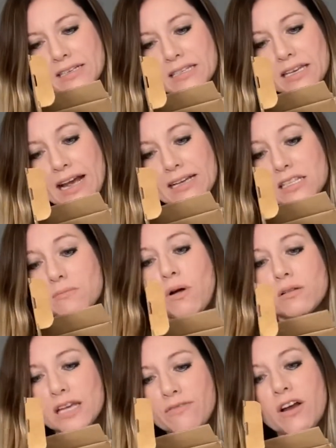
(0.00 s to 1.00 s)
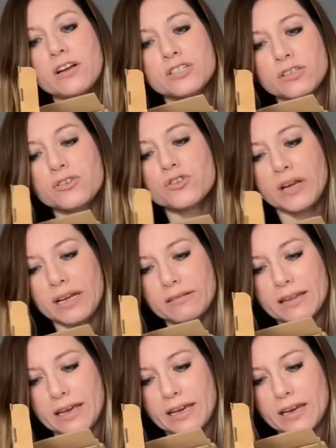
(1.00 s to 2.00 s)
it has the multifunctional drink
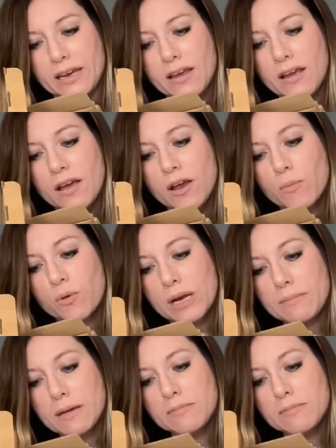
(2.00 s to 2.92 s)
lid, premium